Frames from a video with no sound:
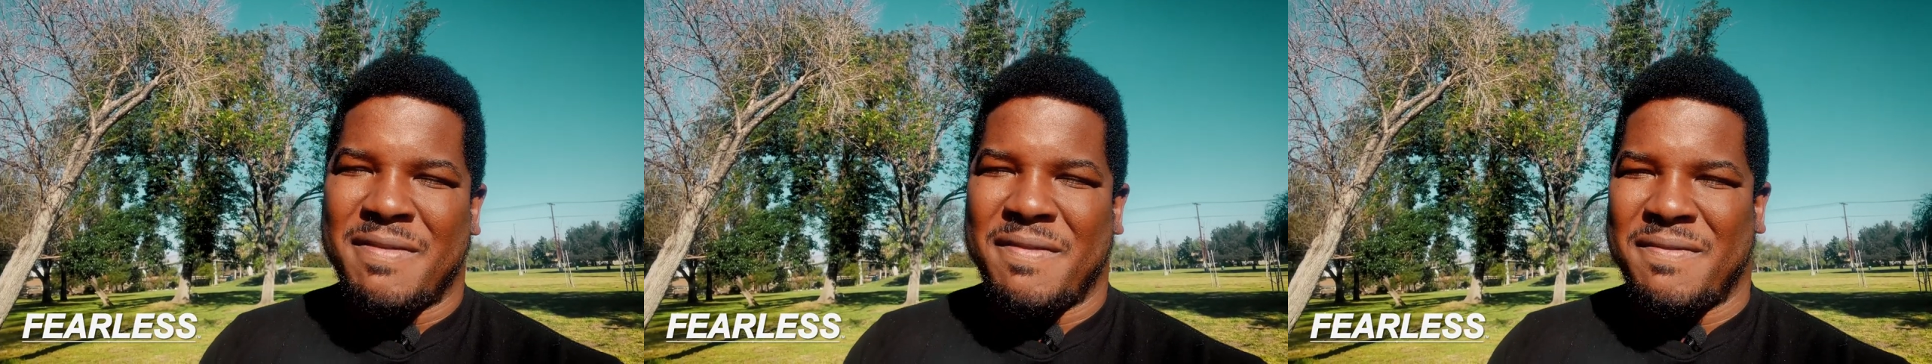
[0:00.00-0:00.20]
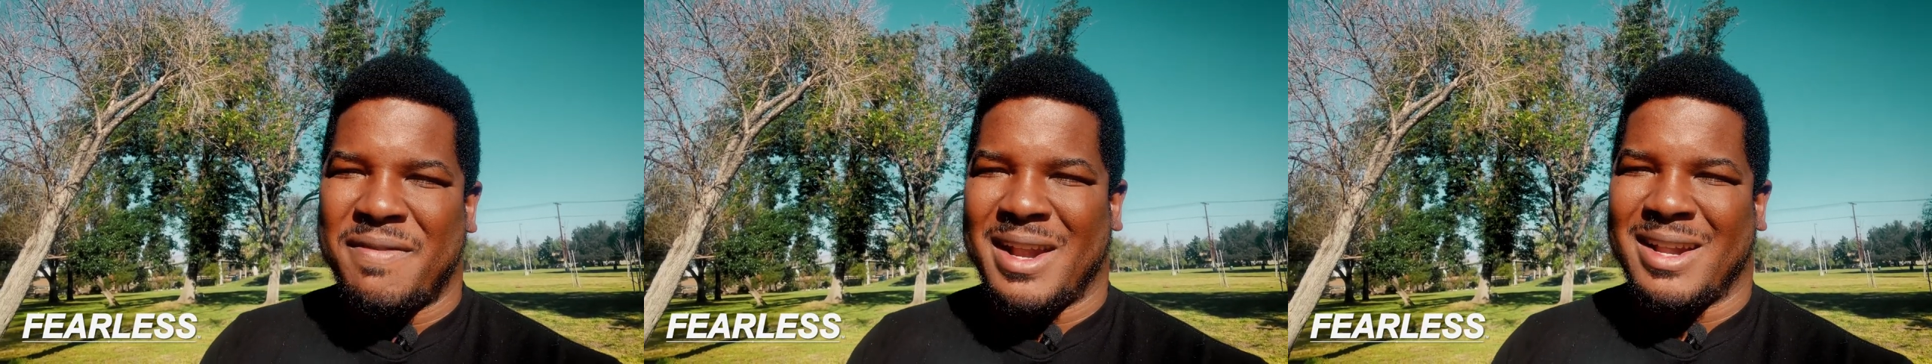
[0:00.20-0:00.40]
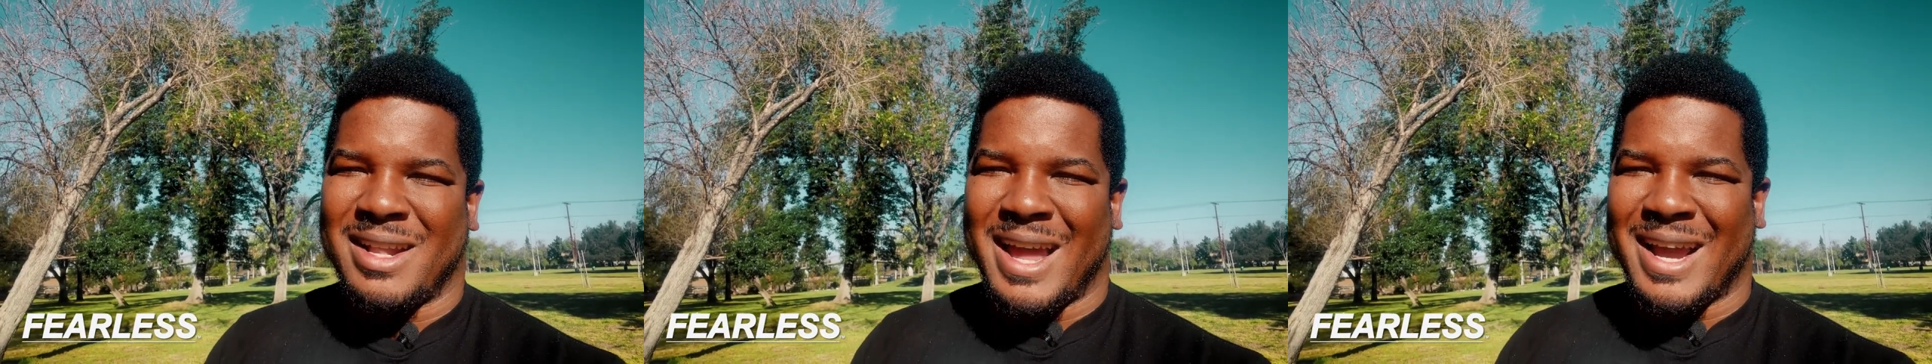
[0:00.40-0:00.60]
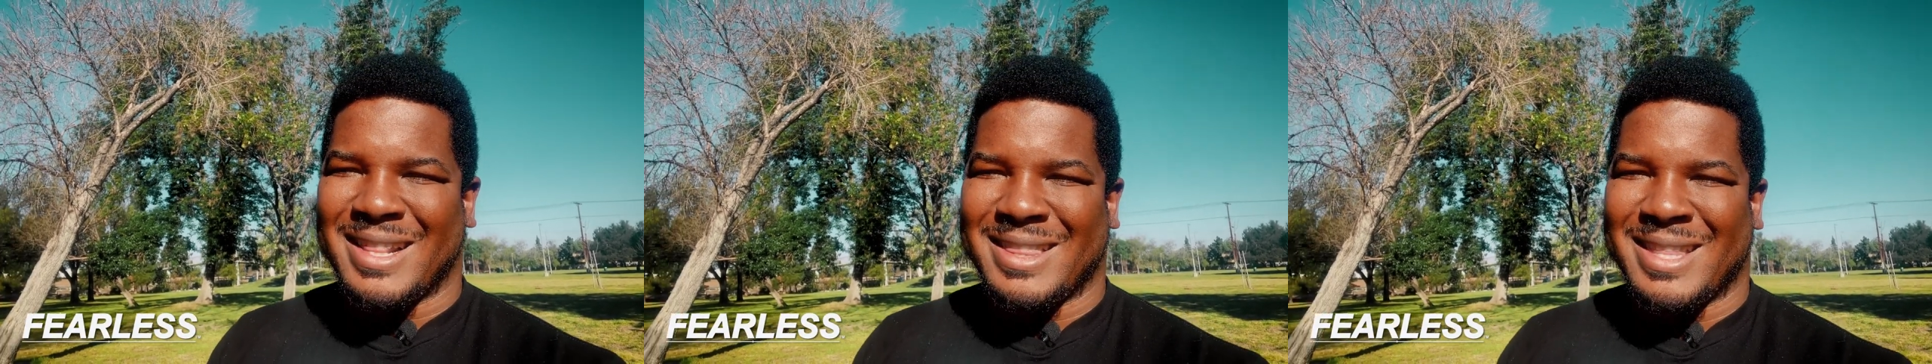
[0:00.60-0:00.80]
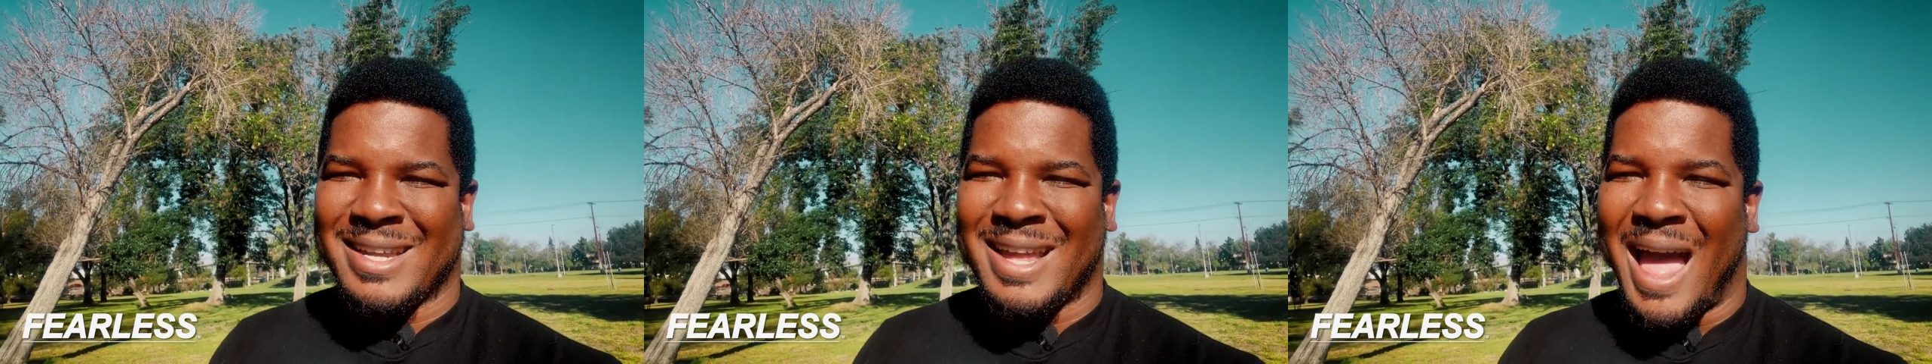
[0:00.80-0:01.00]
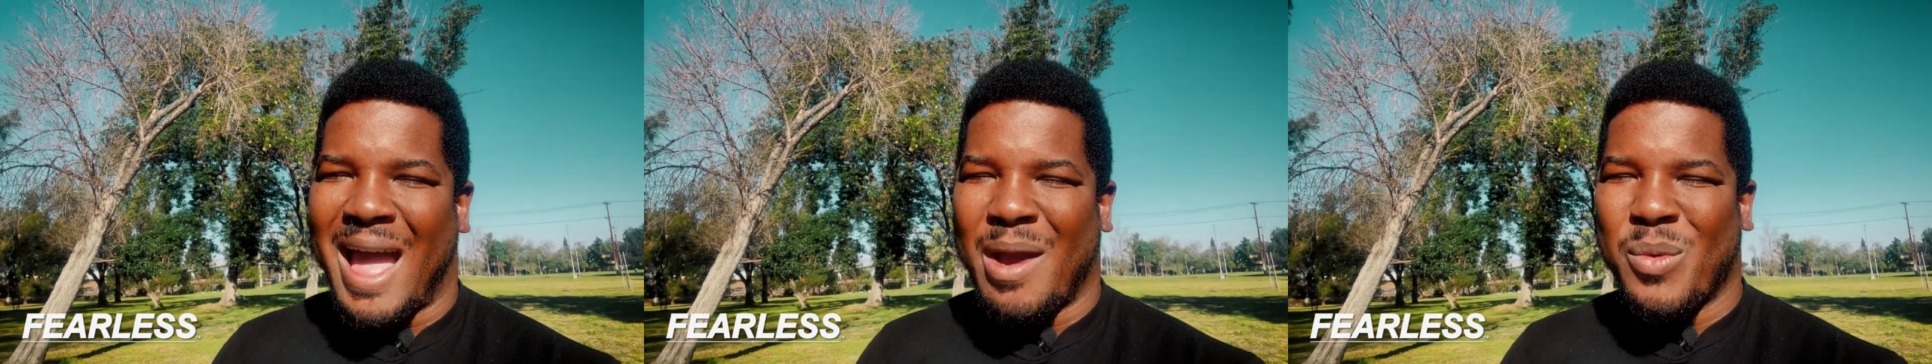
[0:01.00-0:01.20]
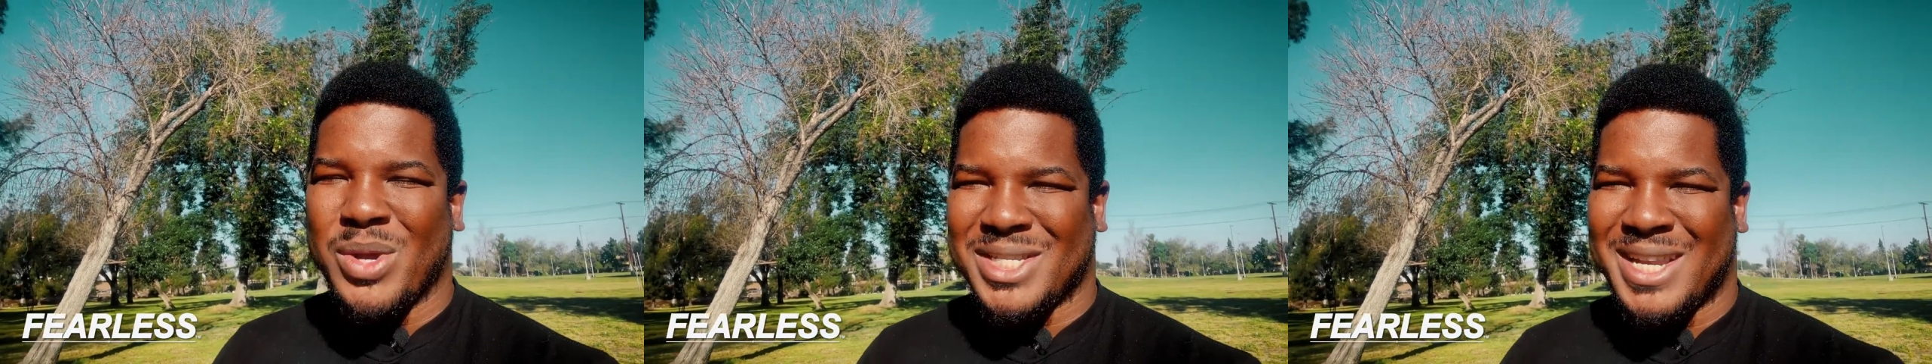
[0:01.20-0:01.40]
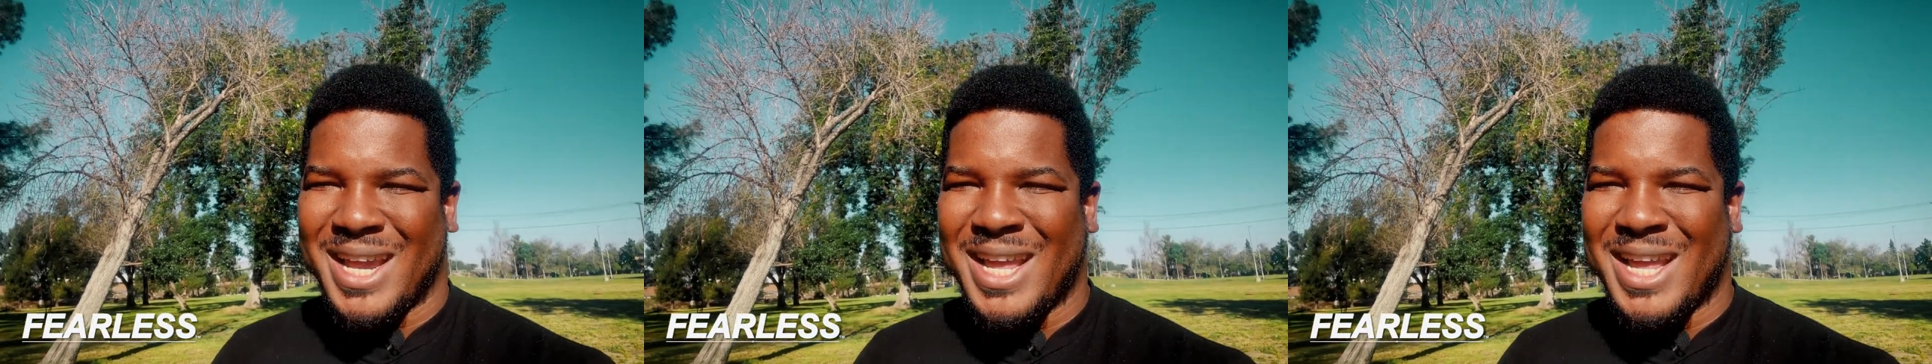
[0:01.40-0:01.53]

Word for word: feeling like the guy wasn't